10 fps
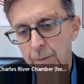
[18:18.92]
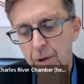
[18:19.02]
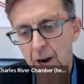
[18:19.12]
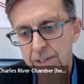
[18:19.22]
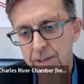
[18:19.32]

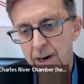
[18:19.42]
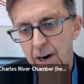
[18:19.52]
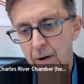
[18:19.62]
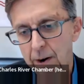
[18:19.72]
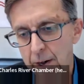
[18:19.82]
thoughts
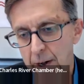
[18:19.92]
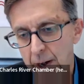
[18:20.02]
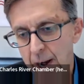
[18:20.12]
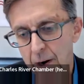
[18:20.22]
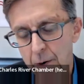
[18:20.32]
there and
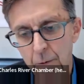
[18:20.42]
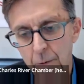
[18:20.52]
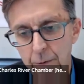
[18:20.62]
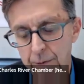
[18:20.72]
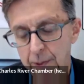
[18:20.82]
how
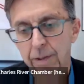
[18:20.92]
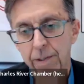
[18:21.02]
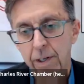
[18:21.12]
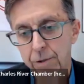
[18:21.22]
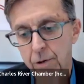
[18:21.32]
you think the
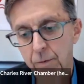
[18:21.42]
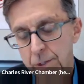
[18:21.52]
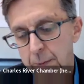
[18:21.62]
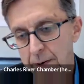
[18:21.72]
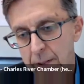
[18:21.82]
city should
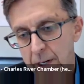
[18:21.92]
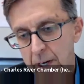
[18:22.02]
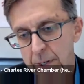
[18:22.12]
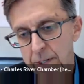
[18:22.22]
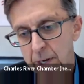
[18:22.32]
respond to the
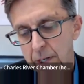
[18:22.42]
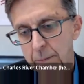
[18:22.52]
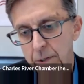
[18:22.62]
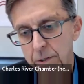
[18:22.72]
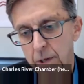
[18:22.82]
MBTA
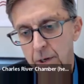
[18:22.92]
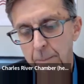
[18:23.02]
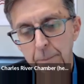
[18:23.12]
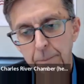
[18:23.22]
communities law.